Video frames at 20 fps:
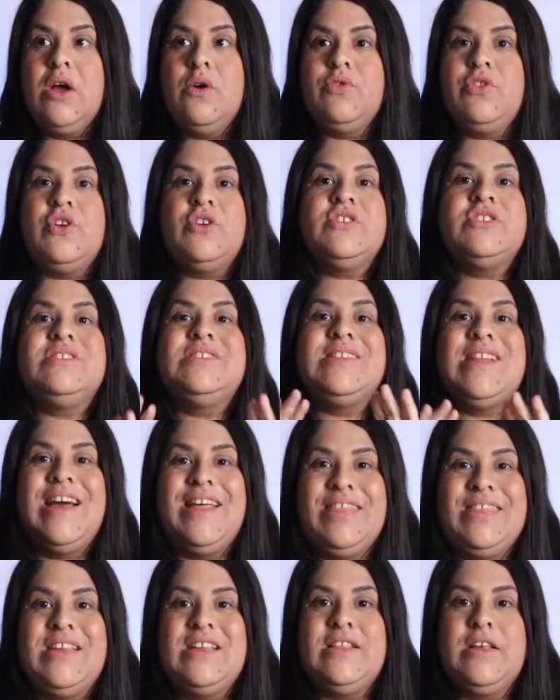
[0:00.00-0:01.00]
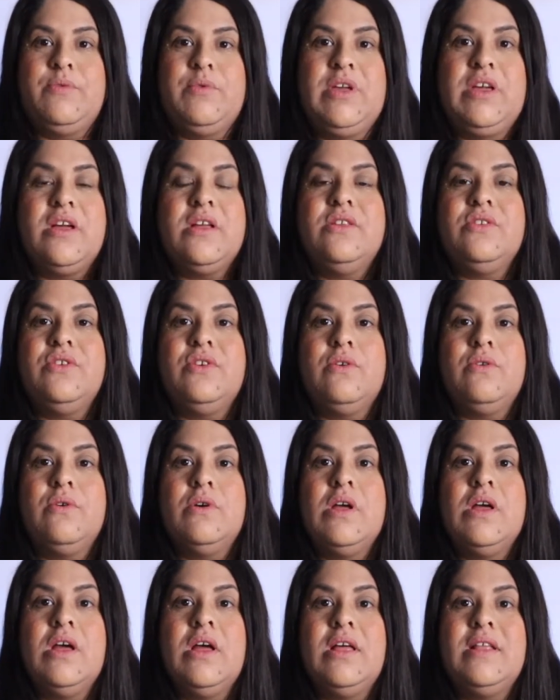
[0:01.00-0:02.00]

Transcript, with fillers: there's nothing that we can do